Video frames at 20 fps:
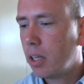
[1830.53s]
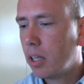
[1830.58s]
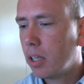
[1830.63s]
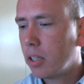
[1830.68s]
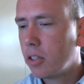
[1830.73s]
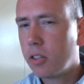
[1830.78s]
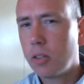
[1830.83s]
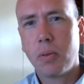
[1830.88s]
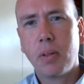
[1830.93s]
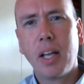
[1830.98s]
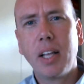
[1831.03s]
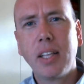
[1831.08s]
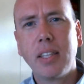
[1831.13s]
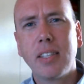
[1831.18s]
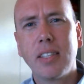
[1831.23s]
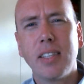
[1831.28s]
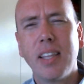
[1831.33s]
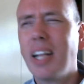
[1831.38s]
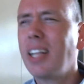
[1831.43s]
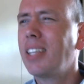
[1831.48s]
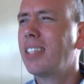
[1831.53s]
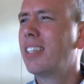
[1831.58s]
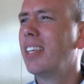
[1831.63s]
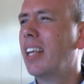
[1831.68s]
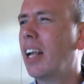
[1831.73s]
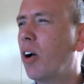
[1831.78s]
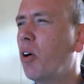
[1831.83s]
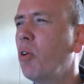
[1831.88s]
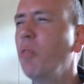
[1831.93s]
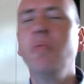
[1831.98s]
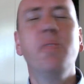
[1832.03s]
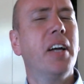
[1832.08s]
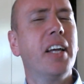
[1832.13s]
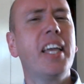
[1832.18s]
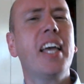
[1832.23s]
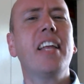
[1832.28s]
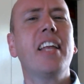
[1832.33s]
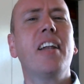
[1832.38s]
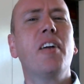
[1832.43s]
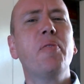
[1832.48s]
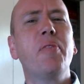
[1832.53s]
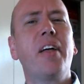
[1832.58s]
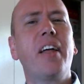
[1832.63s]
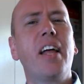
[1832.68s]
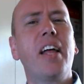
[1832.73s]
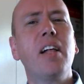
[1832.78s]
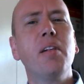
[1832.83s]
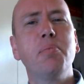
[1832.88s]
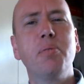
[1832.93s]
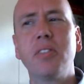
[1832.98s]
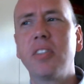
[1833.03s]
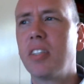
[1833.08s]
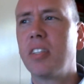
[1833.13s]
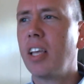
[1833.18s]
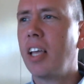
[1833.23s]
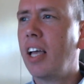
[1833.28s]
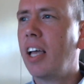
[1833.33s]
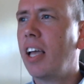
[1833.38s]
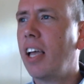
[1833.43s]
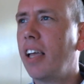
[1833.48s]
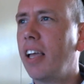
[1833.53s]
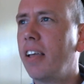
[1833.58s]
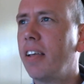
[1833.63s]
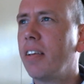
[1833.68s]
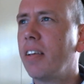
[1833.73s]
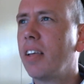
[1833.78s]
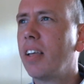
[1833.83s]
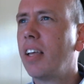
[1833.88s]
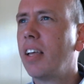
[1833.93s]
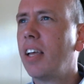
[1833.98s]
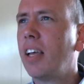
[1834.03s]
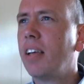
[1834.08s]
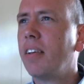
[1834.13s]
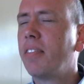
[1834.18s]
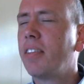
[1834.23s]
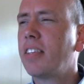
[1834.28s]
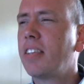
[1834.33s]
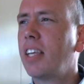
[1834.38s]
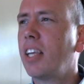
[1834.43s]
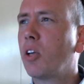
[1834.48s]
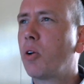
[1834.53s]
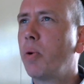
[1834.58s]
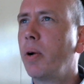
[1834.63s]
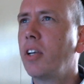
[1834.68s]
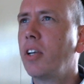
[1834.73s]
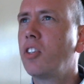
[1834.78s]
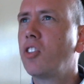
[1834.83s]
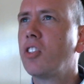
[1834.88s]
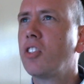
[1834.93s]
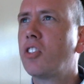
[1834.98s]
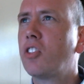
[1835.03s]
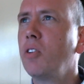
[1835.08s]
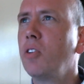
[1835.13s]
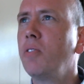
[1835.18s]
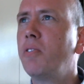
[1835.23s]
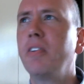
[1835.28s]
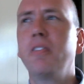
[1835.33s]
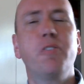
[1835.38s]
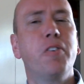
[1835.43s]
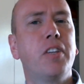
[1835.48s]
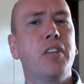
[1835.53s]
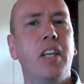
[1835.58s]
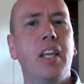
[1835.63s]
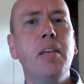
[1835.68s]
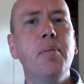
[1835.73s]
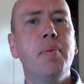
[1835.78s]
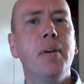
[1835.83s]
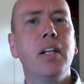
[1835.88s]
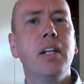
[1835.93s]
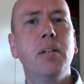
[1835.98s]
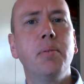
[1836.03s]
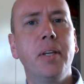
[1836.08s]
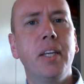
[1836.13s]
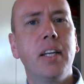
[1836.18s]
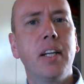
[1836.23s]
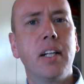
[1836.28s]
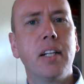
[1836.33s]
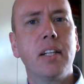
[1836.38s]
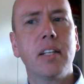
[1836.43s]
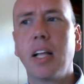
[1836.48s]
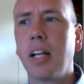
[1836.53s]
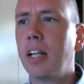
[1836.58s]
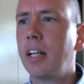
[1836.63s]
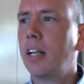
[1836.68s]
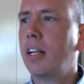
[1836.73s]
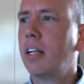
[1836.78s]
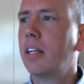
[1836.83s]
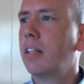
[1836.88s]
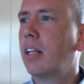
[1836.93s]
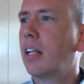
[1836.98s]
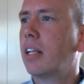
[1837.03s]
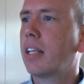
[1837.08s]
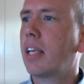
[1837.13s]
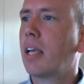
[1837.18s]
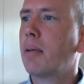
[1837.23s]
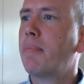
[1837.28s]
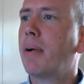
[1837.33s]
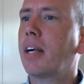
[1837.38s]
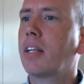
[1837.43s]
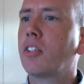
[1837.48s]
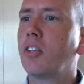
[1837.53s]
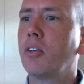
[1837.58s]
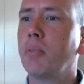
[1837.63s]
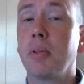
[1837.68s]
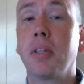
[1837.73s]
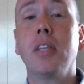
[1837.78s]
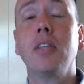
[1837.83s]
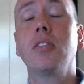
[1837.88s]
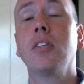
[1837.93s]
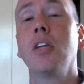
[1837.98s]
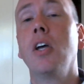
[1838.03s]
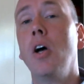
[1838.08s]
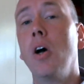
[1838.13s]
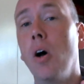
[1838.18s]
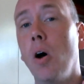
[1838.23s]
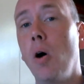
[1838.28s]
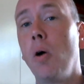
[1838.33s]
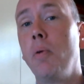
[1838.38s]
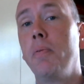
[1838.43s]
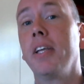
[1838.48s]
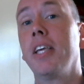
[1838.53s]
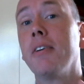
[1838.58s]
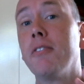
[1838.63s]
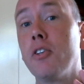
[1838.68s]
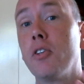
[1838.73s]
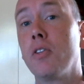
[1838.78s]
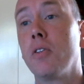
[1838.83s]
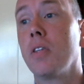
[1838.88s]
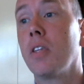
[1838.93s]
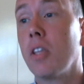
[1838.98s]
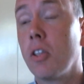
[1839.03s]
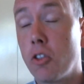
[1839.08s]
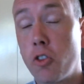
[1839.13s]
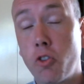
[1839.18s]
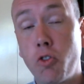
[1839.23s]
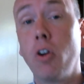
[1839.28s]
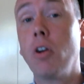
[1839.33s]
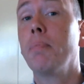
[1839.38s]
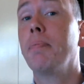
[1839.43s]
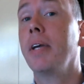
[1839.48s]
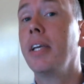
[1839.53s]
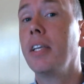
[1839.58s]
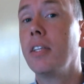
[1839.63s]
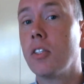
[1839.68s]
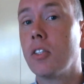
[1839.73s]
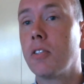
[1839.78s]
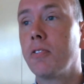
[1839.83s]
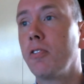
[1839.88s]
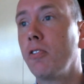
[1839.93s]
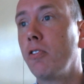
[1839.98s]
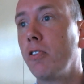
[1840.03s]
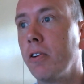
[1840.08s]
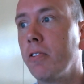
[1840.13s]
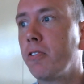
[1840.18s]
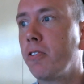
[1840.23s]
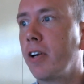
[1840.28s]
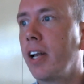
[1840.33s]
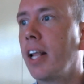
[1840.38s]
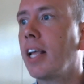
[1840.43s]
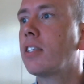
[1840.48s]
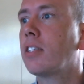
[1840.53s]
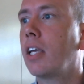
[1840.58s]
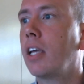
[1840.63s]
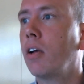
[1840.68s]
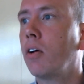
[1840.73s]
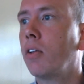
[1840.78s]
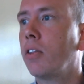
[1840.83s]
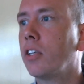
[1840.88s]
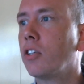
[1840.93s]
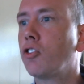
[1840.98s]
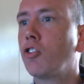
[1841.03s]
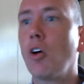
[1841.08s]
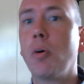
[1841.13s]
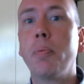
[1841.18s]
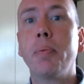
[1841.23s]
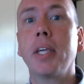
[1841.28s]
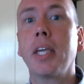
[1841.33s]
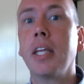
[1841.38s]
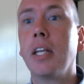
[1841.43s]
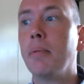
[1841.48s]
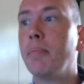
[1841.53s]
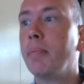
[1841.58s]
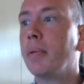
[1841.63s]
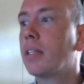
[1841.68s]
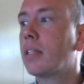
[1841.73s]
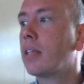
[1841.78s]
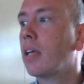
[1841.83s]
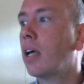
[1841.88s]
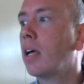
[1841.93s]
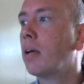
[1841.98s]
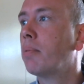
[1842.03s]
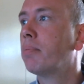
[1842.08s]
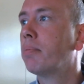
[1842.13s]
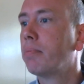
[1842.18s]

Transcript: So that's it. I hope that helps. If there's any questions, do feel free to email me, and I'll get back to you. But this hopefully gives you a strong basis for an essay on this topic in a midterm.